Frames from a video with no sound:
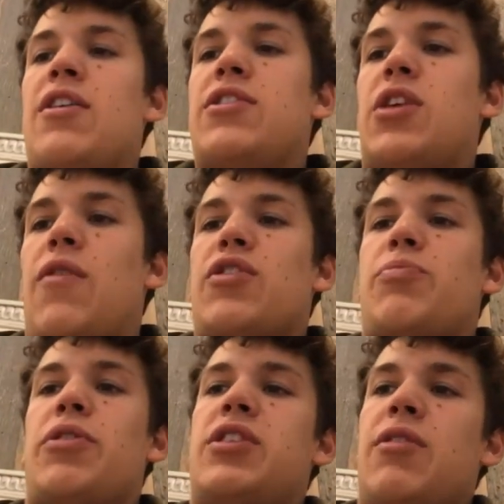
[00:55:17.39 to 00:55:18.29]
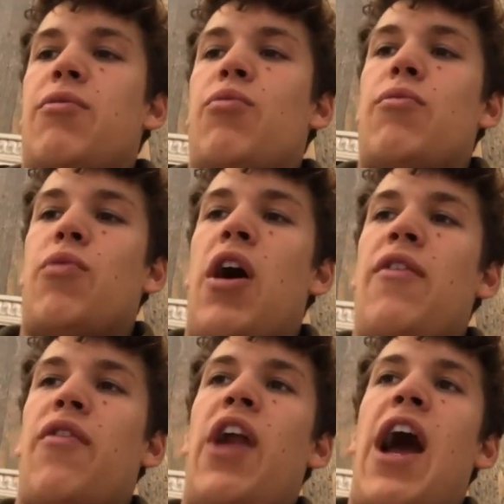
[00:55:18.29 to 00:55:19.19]
So if you're supposed to
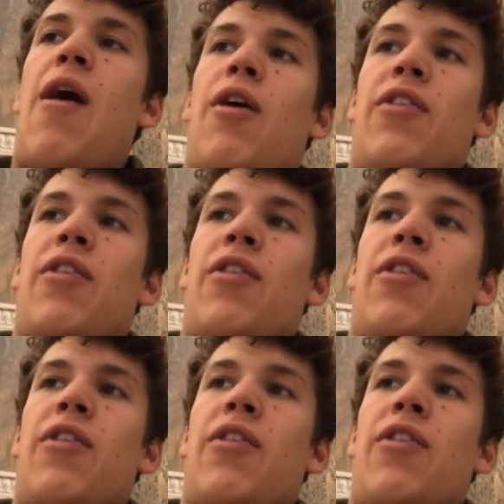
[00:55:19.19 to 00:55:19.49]
run for an hour,